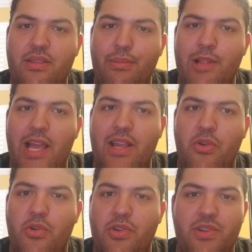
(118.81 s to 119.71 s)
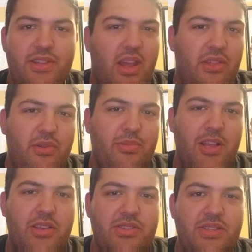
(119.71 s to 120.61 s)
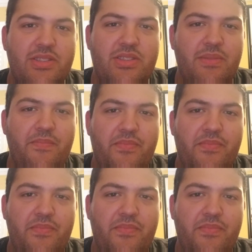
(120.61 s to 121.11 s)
Black Order in other places.